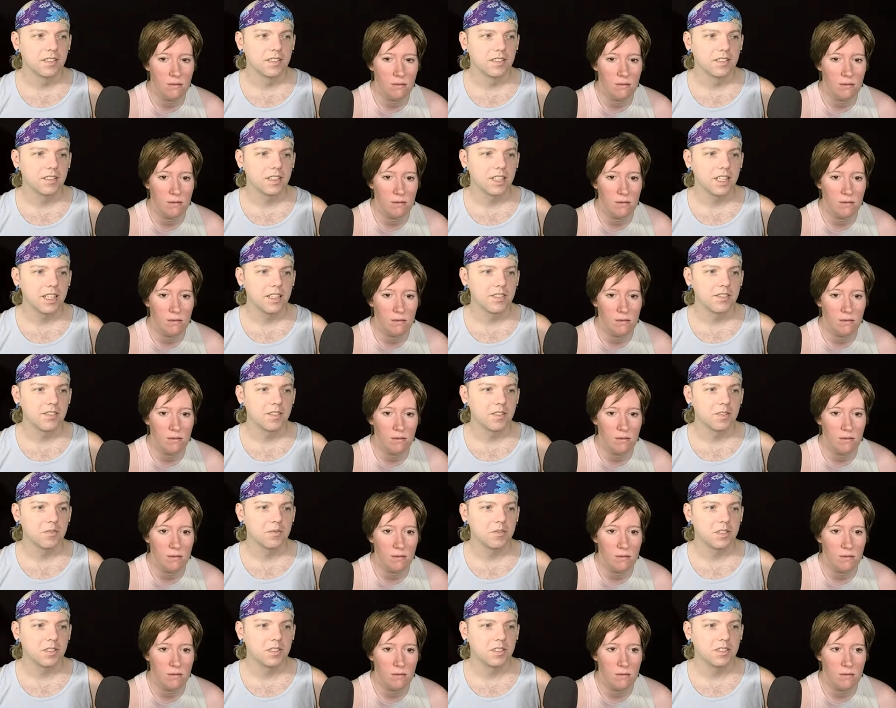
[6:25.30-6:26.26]
Speaker 1: The eyes on the
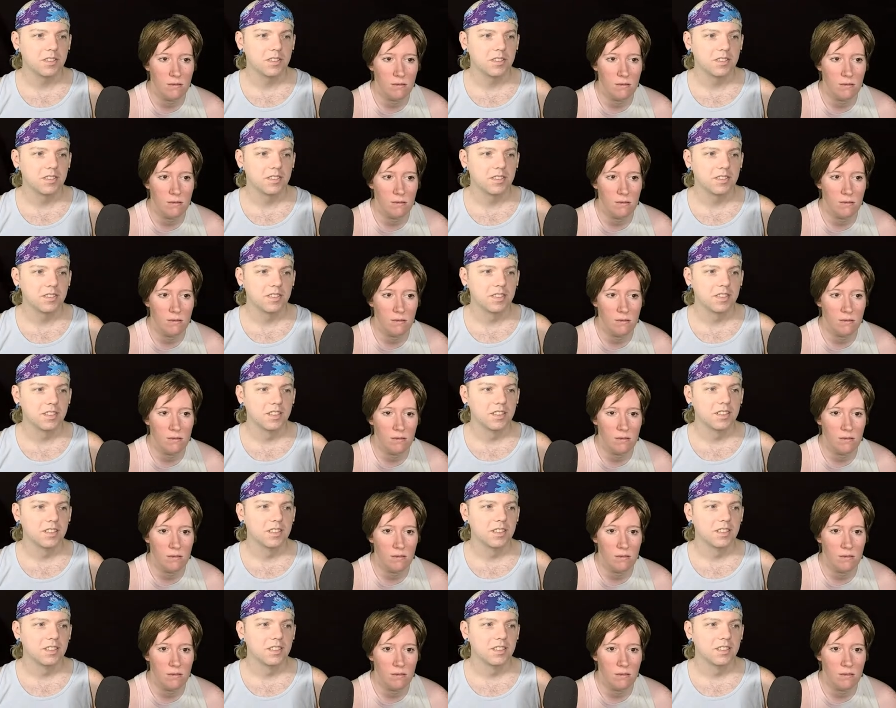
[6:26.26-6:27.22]
wall.
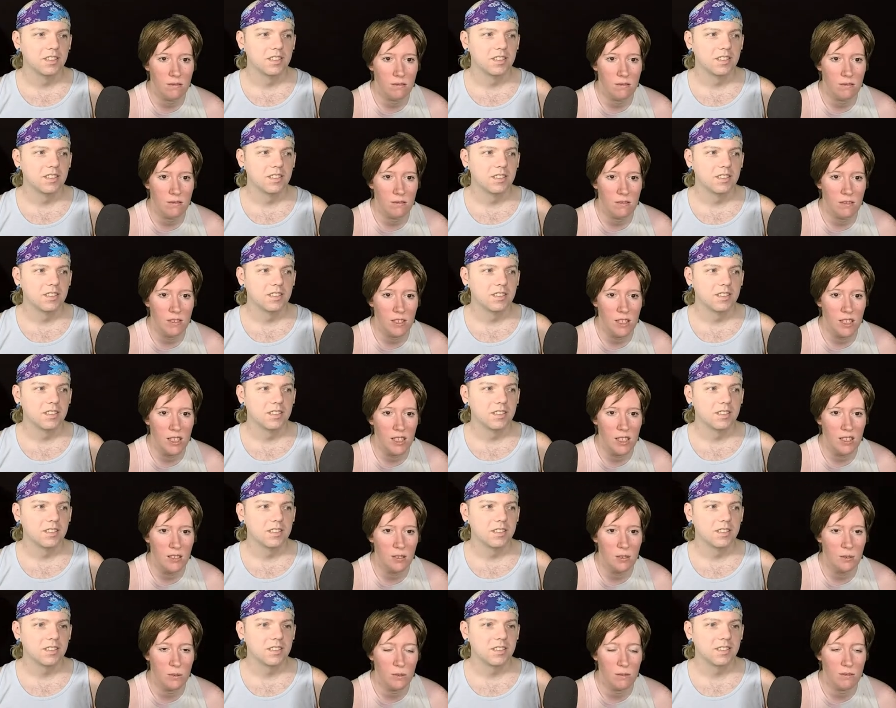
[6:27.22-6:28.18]

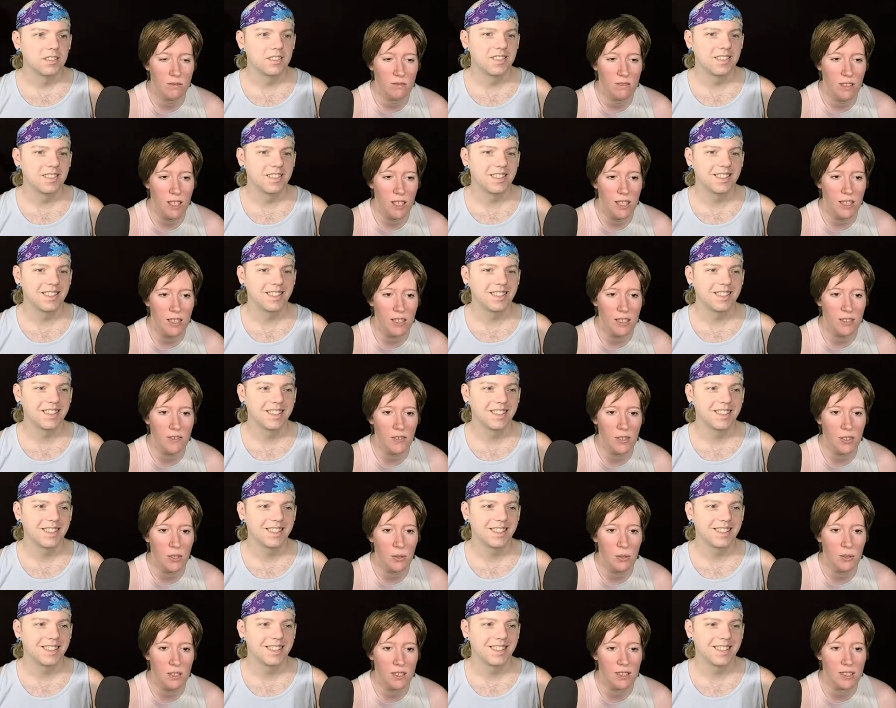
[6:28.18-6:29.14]
Speaker 2: Ew. I didn't even
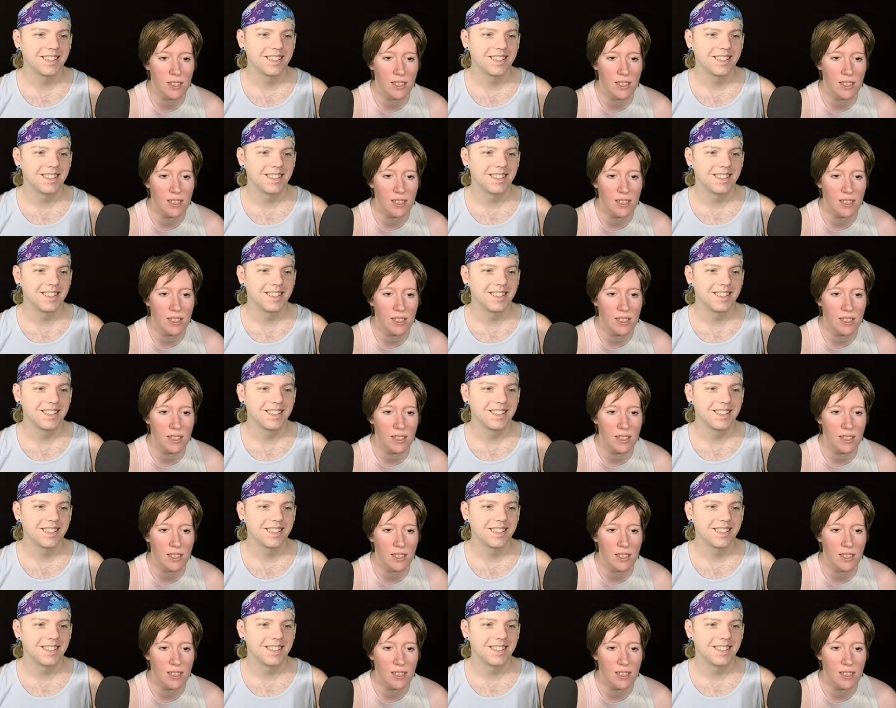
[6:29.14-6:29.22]
notice